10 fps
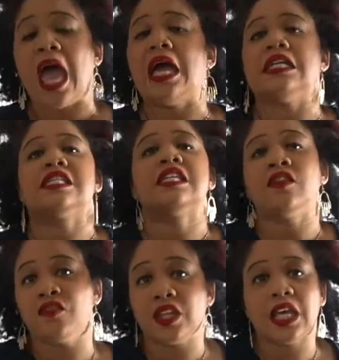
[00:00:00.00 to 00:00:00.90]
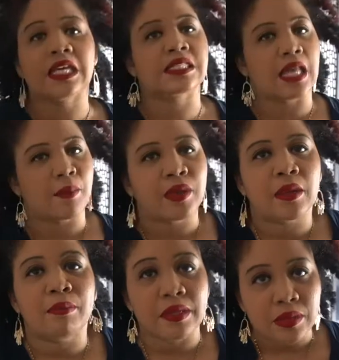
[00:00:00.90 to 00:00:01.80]
and Tiffany has not been
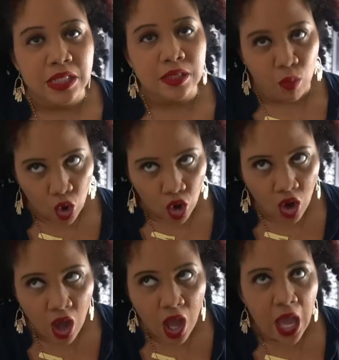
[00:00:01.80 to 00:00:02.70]
a BB small